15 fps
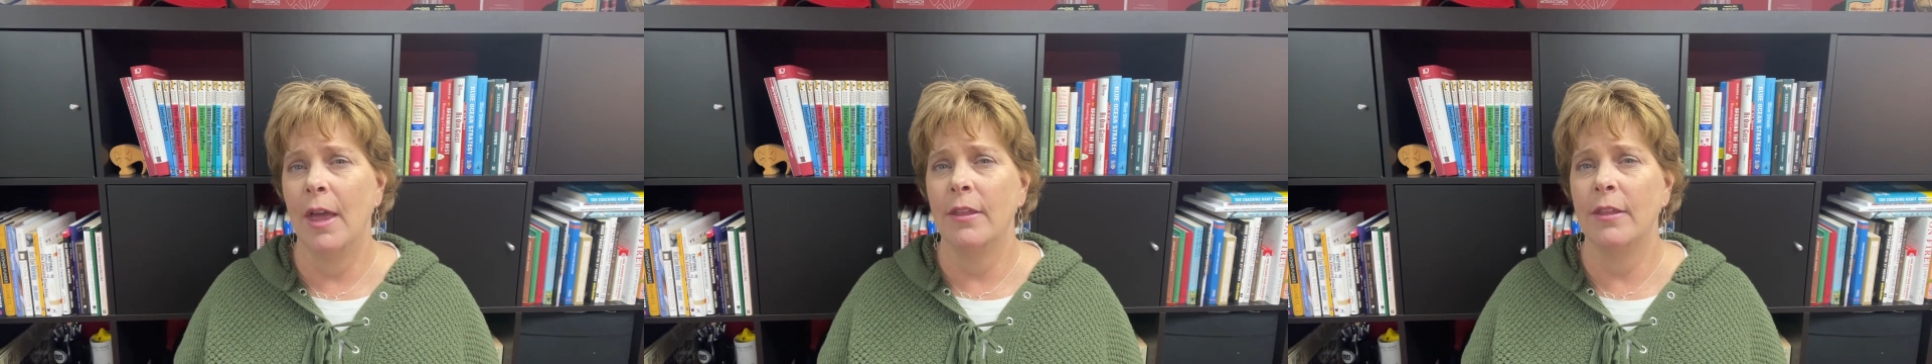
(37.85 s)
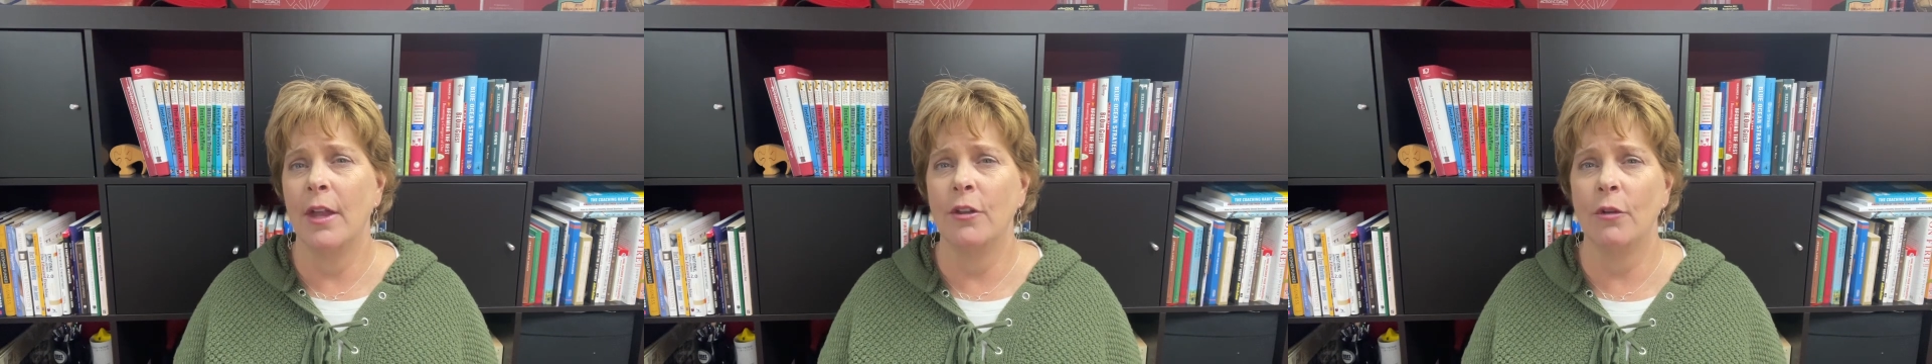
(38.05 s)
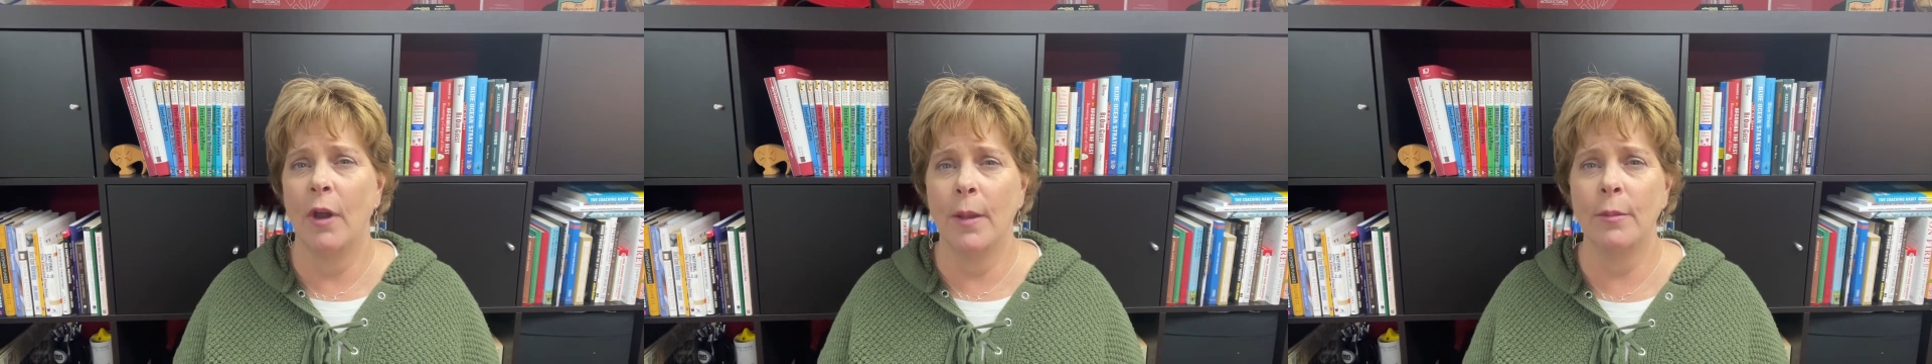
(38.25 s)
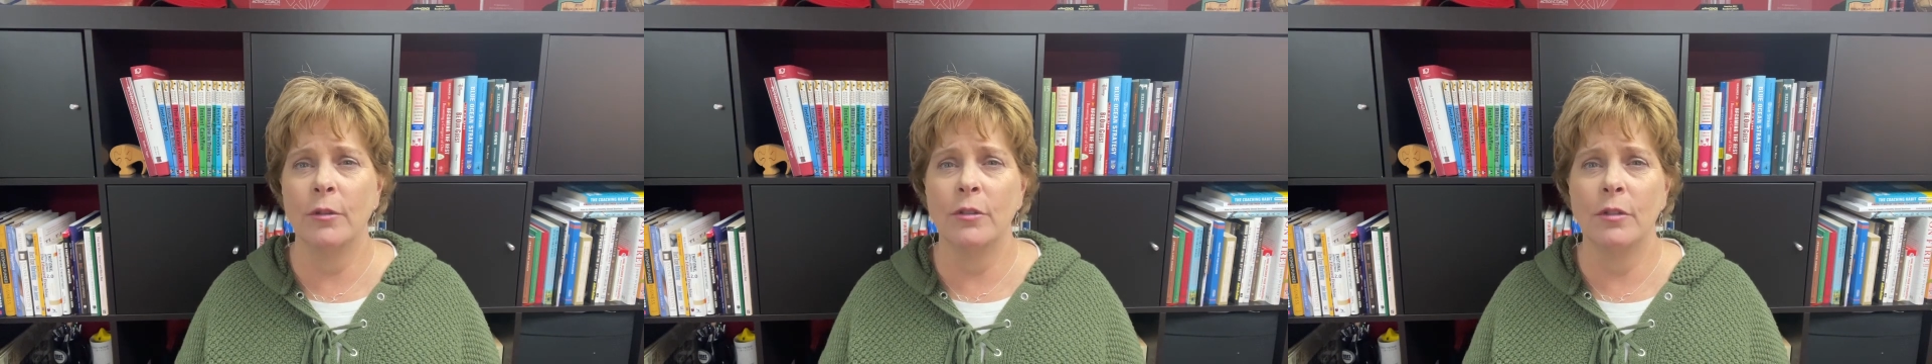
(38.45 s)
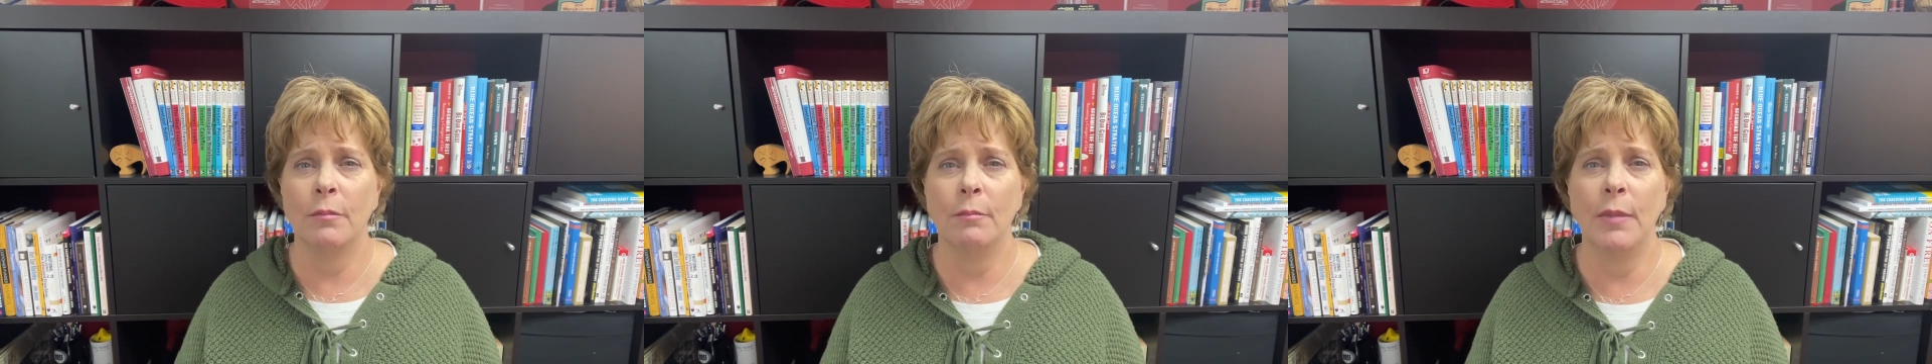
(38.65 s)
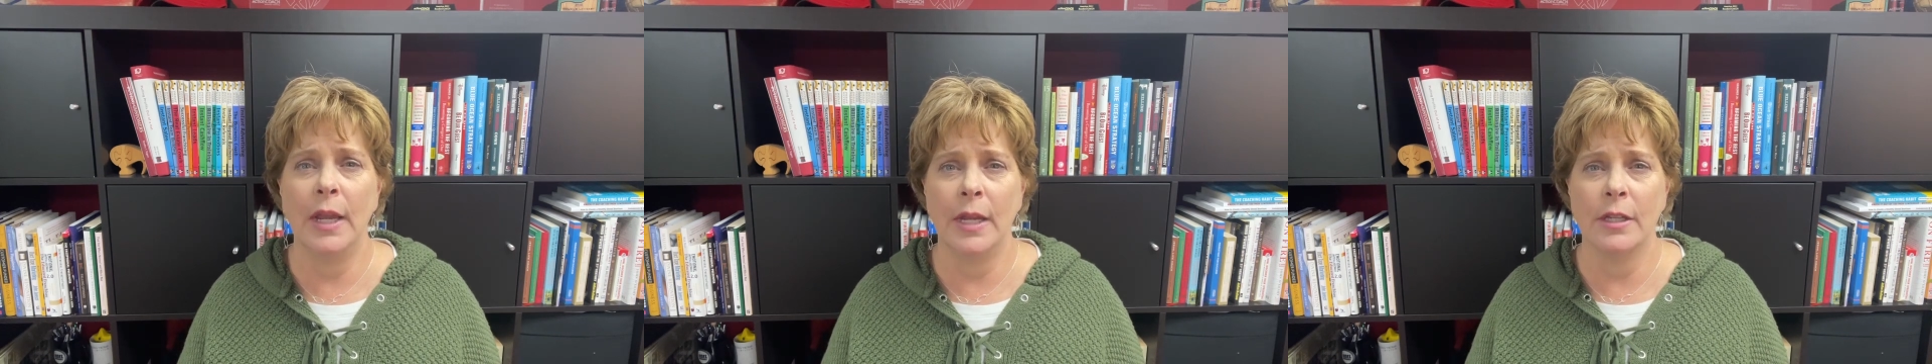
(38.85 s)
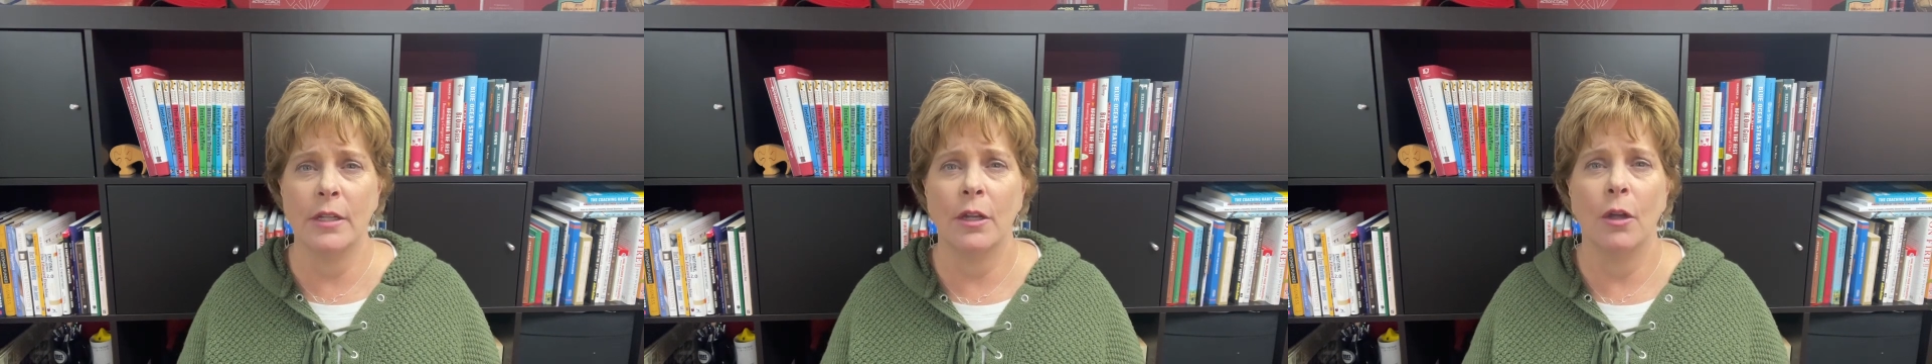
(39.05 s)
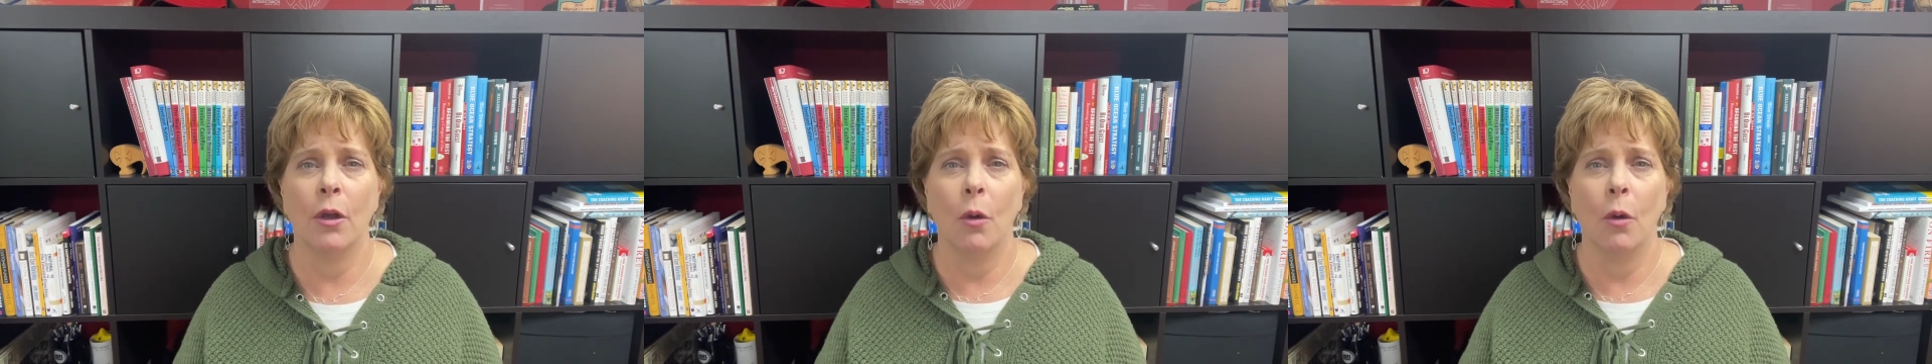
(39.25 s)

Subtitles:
then you're able to meet